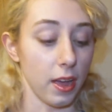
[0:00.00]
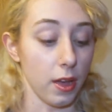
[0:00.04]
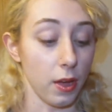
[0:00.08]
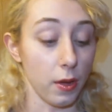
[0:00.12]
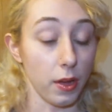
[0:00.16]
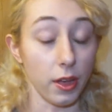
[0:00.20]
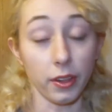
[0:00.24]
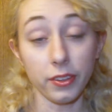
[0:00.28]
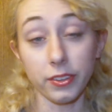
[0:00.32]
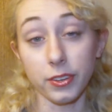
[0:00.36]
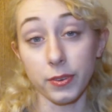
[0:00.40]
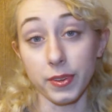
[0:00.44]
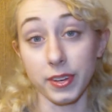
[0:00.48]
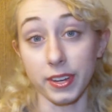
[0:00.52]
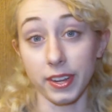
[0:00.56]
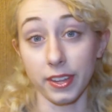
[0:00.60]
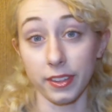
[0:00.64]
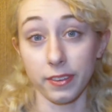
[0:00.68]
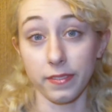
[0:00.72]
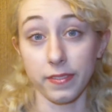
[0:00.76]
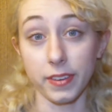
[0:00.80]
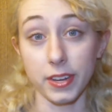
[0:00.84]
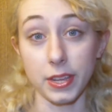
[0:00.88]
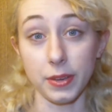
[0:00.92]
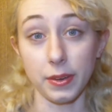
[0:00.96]
I'll do
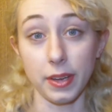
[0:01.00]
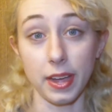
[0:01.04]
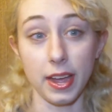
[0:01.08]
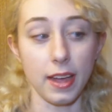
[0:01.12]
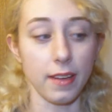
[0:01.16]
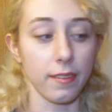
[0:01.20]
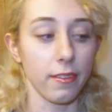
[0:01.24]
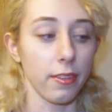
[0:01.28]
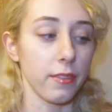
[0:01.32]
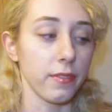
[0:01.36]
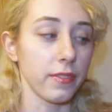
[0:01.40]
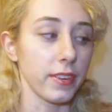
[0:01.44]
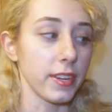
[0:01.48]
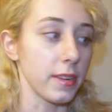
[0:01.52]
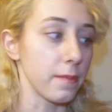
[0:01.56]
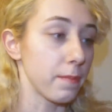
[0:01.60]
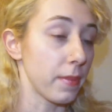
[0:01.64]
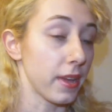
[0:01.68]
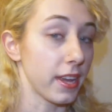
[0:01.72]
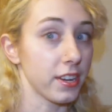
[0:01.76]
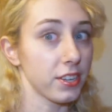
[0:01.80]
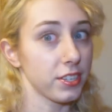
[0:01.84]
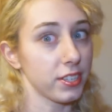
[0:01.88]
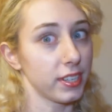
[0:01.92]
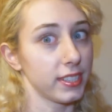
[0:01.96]
another video. I have 3
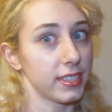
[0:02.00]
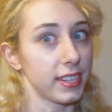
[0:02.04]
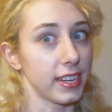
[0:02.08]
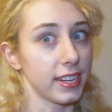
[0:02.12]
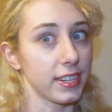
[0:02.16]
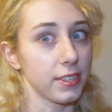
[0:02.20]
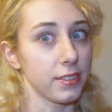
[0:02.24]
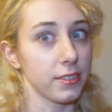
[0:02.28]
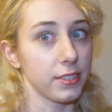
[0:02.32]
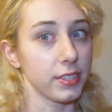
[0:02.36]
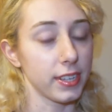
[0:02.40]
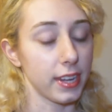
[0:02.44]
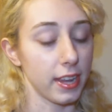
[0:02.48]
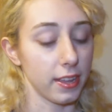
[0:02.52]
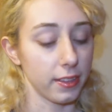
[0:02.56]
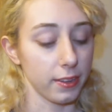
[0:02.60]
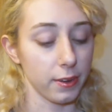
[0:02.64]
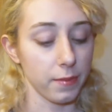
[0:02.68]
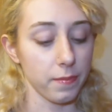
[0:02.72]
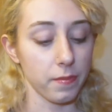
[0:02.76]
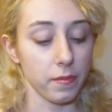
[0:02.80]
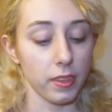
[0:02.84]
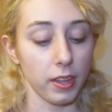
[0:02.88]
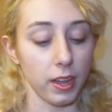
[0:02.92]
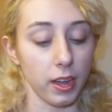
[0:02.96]
pink shades I like to use
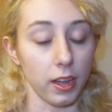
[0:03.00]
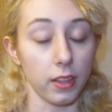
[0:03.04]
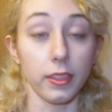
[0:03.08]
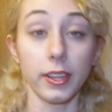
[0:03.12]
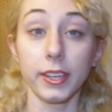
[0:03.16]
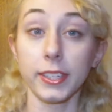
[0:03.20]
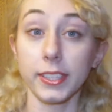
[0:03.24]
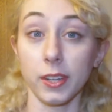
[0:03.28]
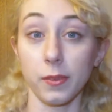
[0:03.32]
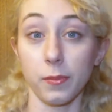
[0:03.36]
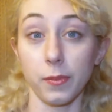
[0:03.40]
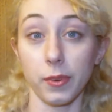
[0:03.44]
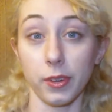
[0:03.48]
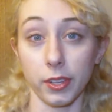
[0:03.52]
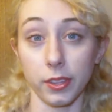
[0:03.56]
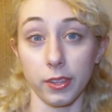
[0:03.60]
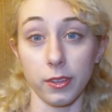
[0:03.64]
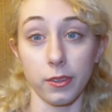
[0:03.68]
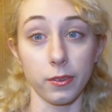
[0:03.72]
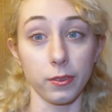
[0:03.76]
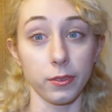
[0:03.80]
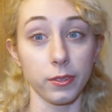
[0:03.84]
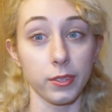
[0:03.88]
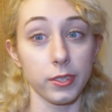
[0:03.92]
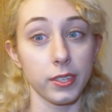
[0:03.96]
together. Unless I'm wearing
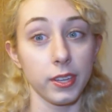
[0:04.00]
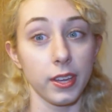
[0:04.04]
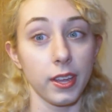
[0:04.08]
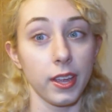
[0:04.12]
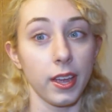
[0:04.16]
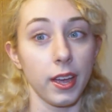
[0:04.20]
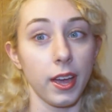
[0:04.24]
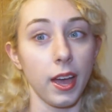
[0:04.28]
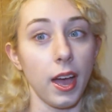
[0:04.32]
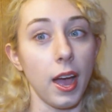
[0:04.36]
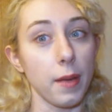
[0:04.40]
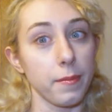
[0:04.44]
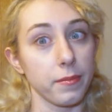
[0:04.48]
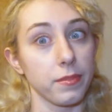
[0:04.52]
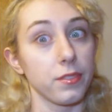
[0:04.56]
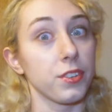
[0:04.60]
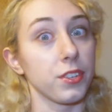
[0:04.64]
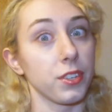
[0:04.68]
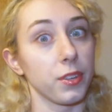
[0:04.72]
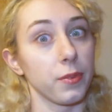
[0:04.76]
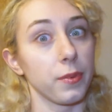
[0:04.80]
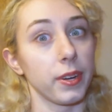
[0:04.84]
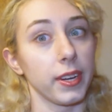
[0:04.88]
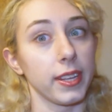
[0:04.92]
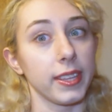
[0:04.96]
those, I'm
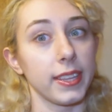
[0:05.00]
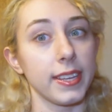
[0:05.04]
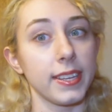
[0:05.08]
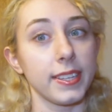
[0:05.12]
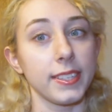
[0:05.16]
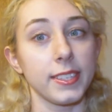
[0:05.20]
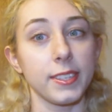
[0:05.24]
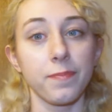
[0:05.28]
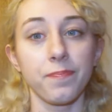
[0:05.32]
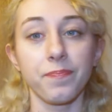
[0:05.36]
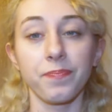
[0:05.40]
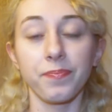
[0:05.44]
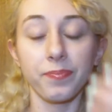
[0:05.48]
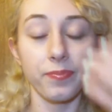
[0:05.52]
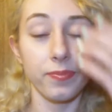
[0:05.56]
usually wearing these.